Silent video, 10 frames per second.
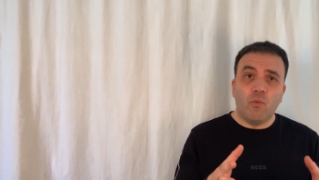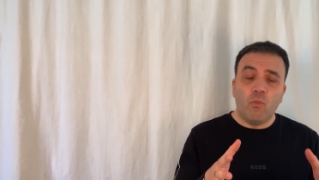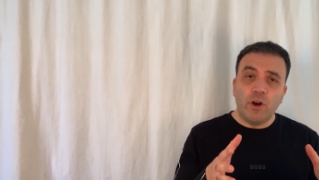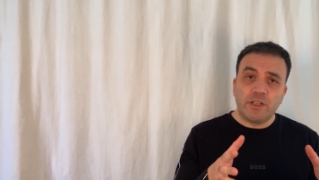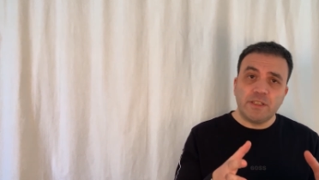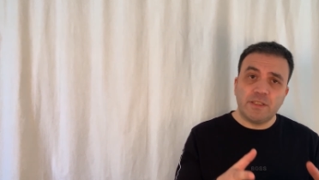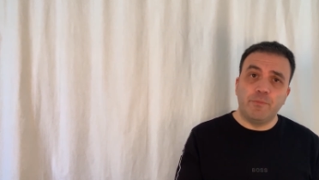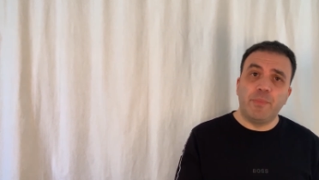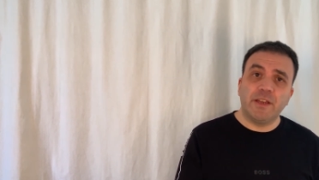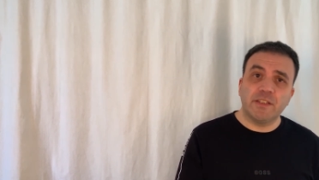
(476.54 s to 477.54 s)
what is
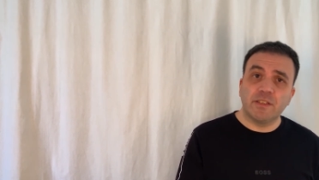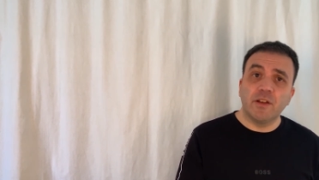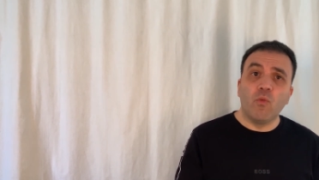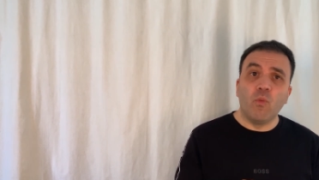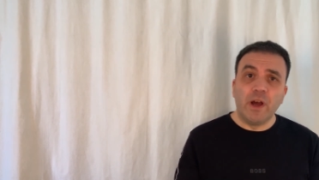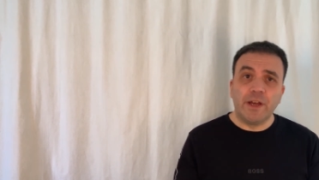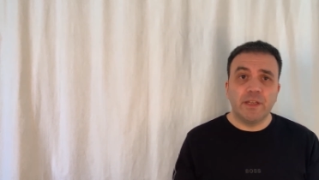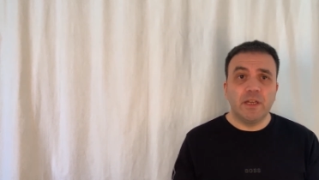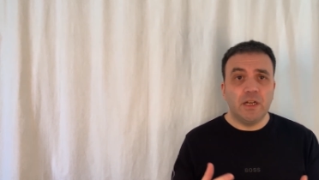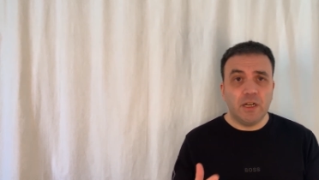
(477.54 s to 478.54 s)
best, when,
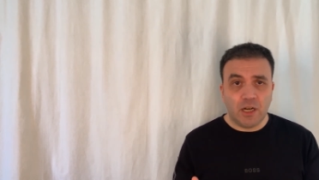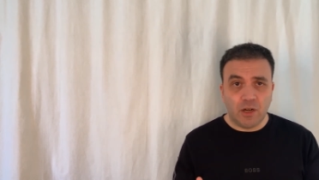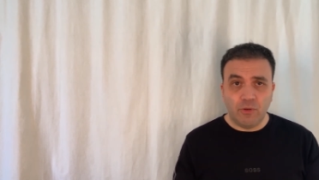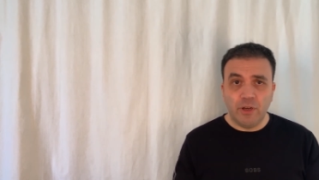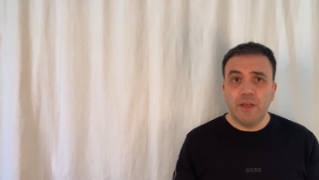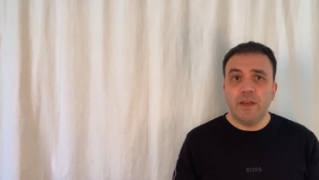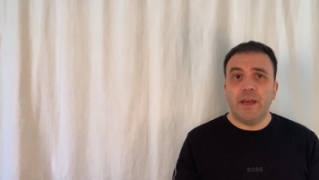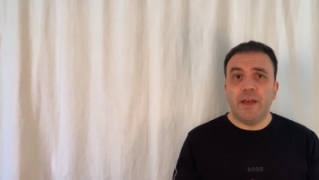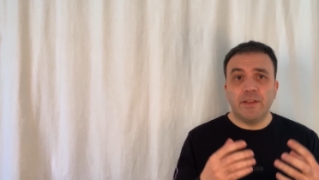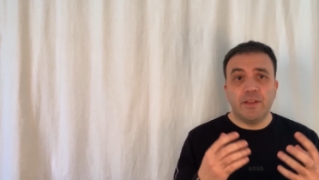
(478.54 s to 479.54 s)
how.
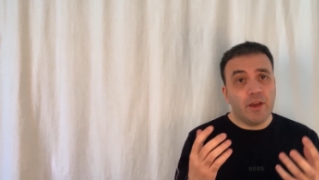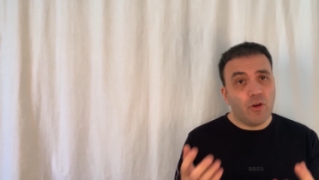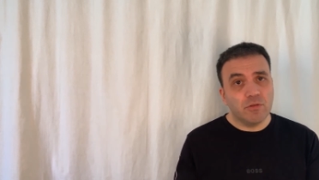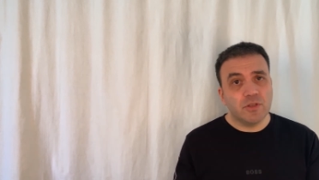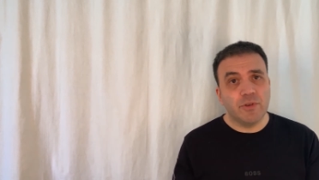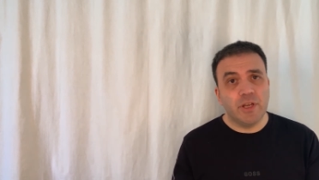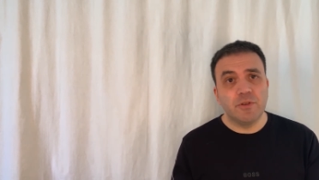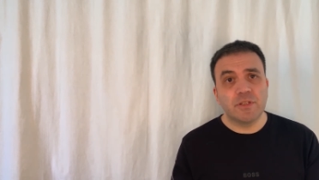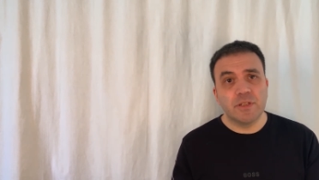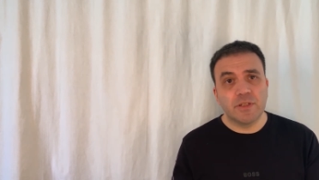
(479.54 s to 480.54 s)
And they also give you
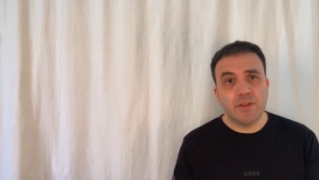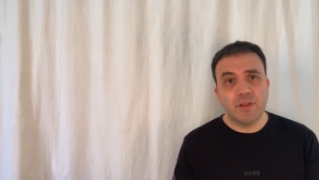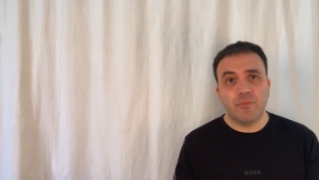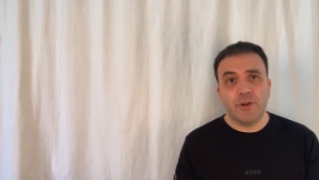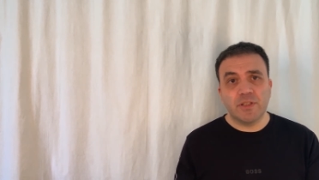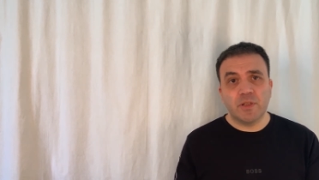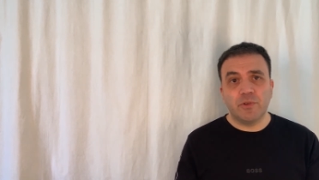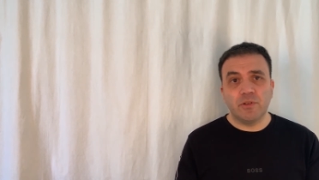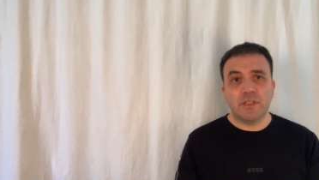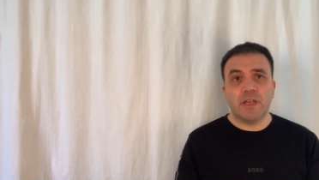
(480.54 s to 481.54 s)
scientific
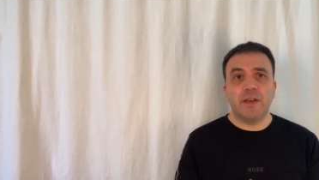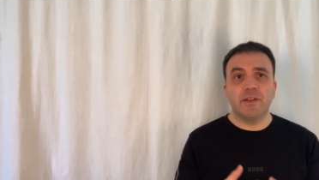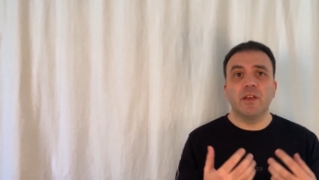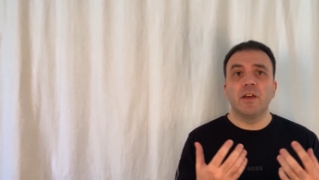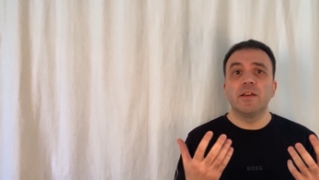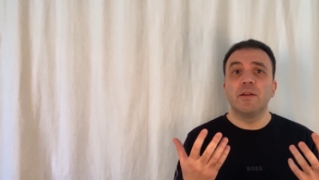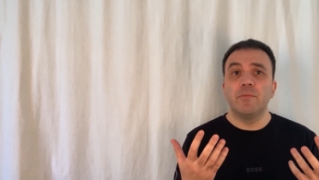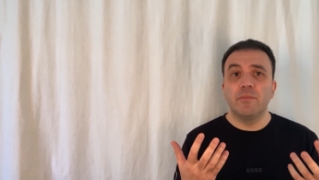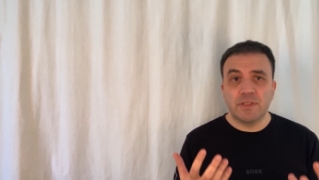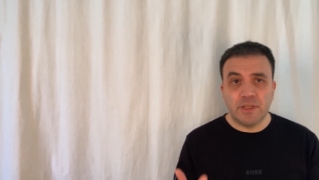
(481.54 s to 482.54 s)
principles and
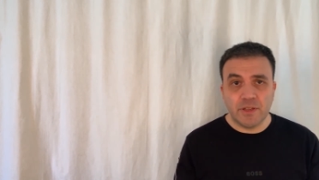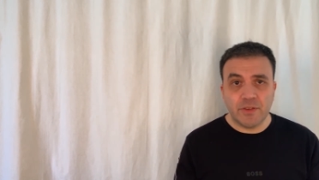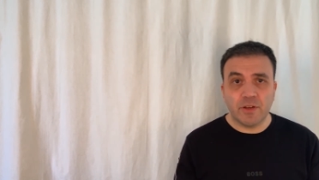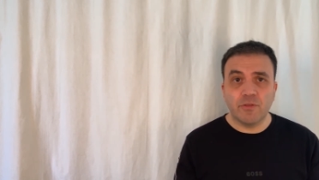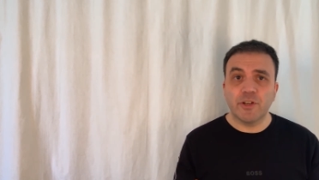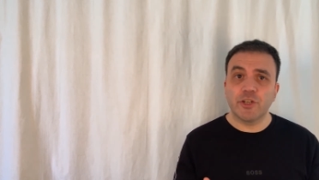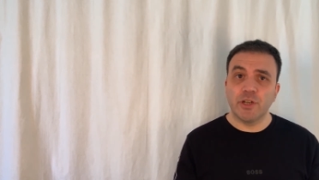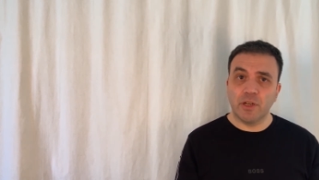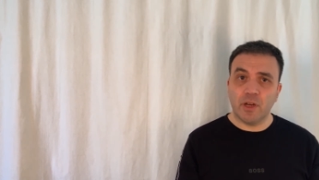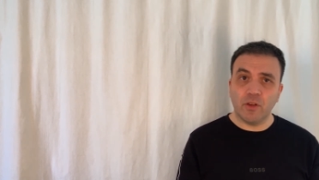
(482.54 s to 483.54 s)
scientific
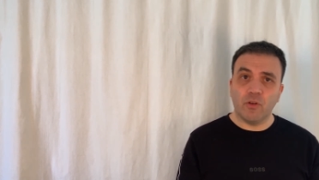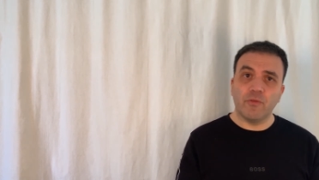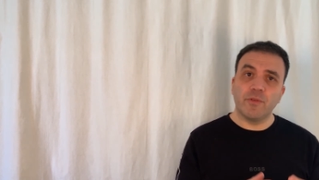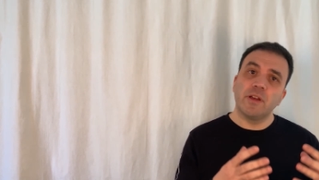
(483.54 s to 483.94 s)
rationale of